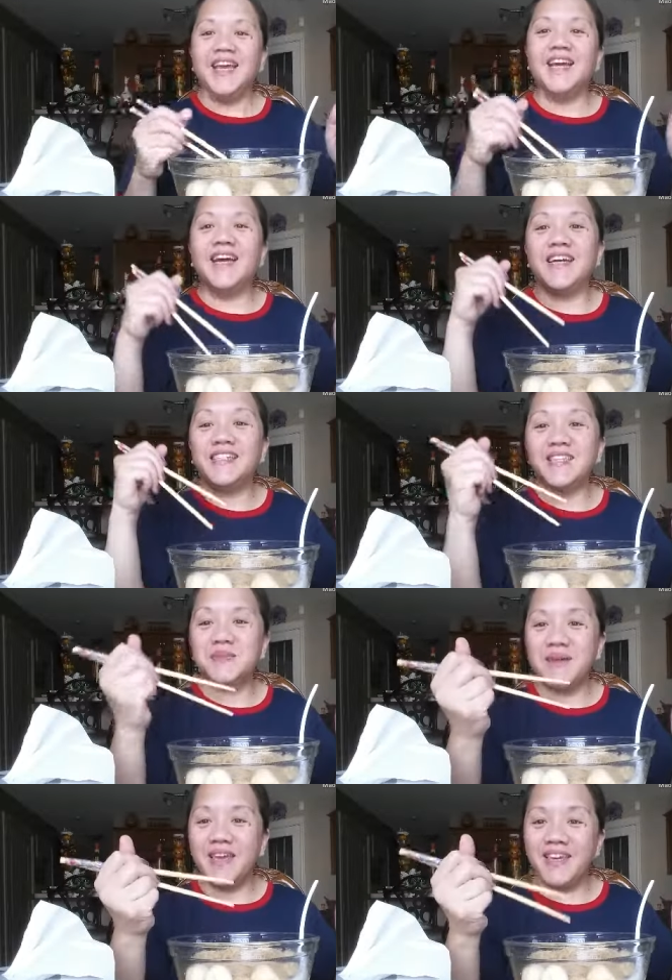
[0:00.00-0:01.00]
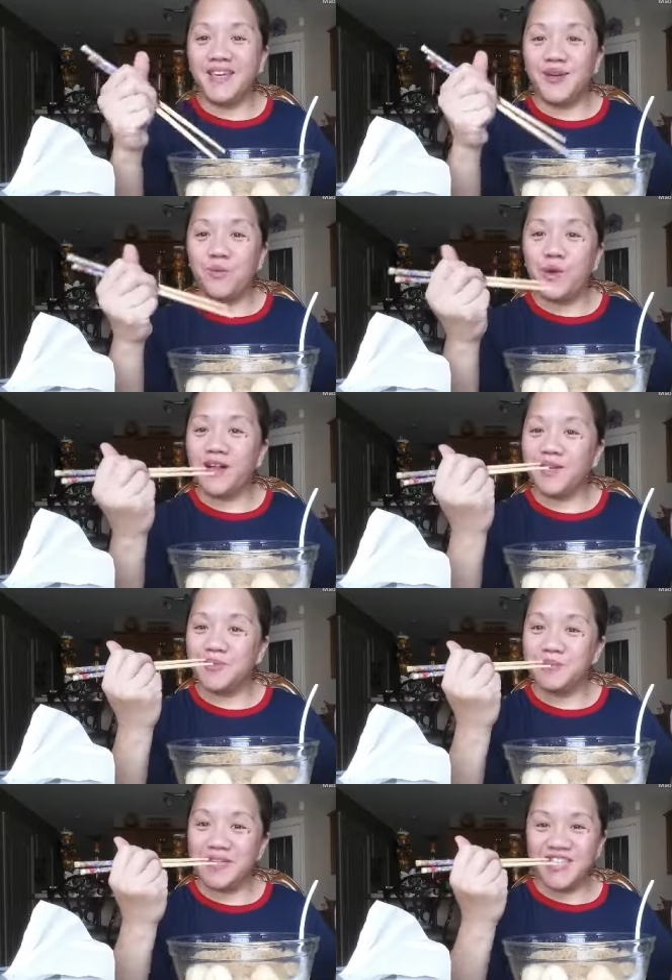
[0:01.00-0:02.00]
Hey guys, it's Mae here.
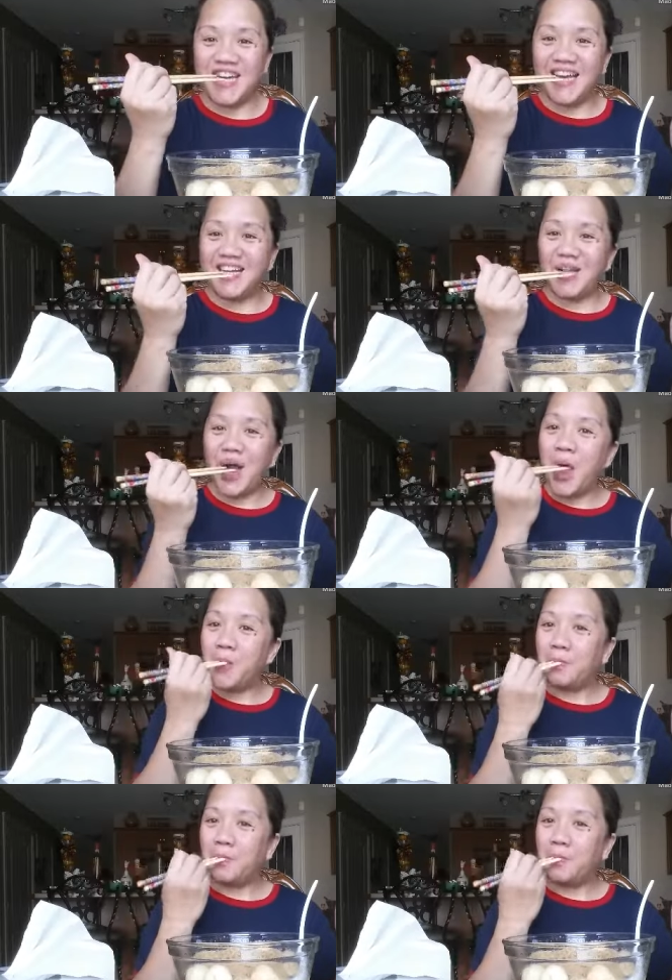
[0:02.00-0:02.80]
Welcome to my channel.